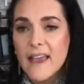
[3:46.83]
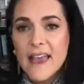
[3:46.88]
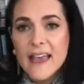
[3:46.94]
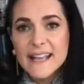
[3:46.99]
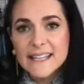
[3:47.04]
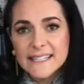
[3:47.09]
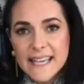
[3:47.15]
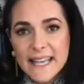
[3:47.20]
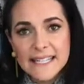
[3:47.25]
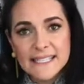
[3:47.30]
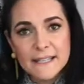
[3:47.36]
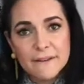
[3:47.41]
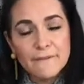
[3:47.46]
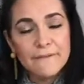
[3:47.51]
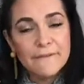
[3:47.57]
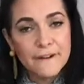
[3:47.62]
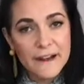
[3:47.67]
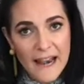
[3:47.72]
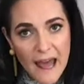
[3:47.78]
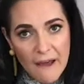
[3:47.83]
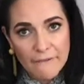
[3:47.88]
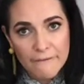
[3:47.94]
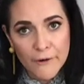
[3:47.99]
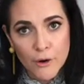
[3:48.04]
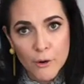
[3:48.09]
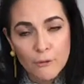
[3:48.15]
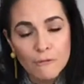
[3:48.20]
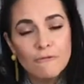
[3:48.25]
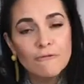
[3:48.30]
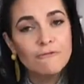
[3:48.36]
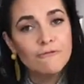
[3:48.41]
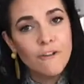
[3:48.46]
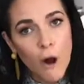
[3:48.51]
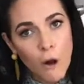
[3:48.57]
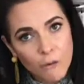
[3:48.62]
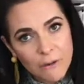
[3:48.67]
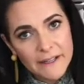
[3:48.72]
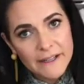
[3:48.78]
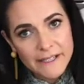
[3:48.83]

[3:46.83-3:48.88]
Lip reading: is get some falafel, roll it